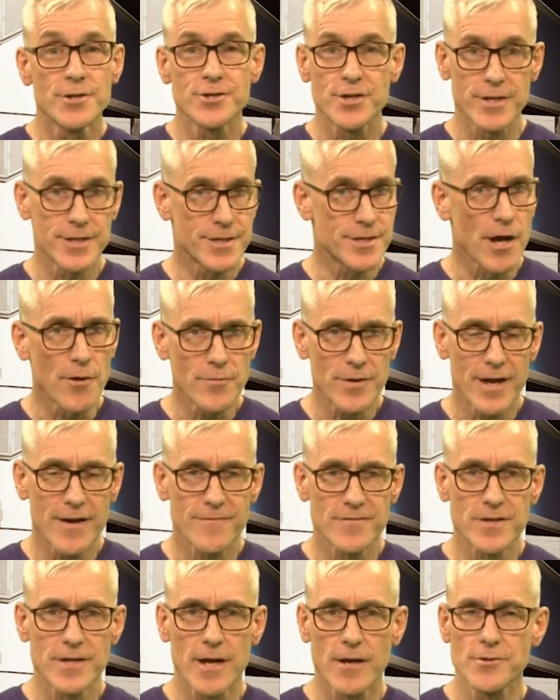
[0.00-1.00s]
So you don't
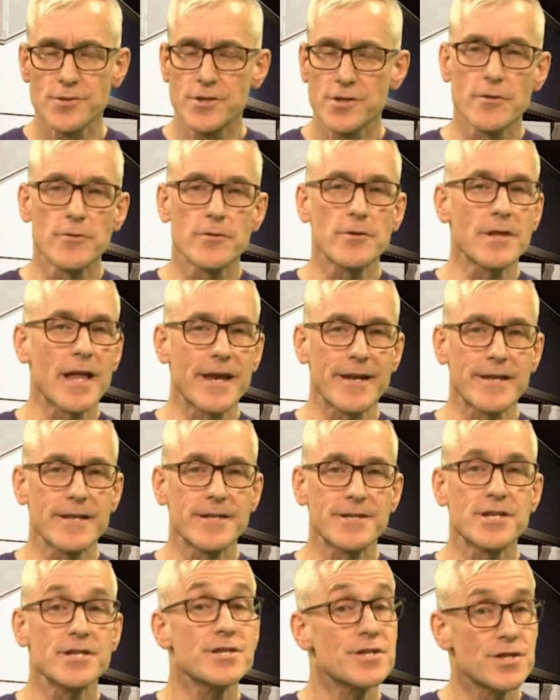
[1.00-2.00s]
have to go to Google
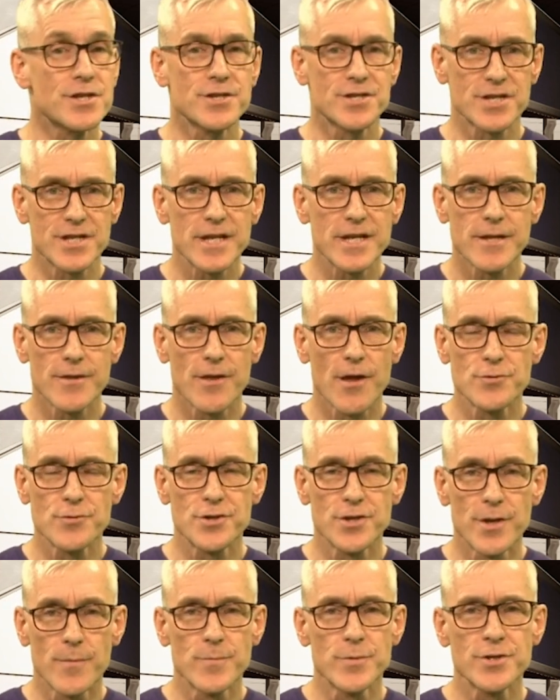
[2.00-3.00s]
Analytics to see
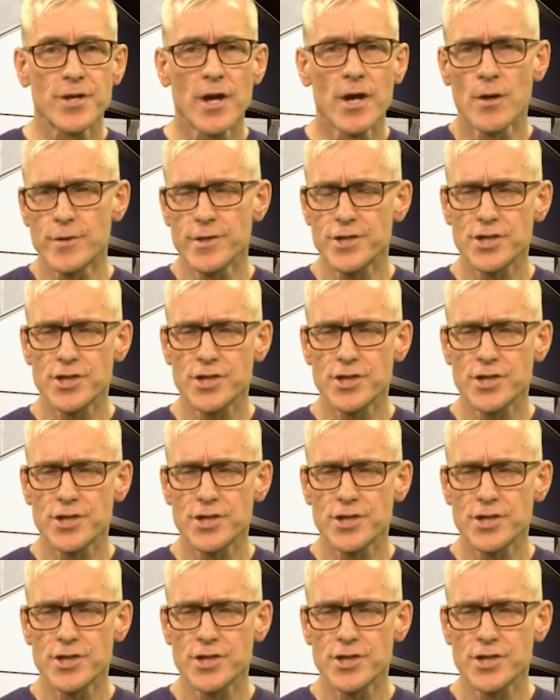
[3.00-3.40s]
those numbers.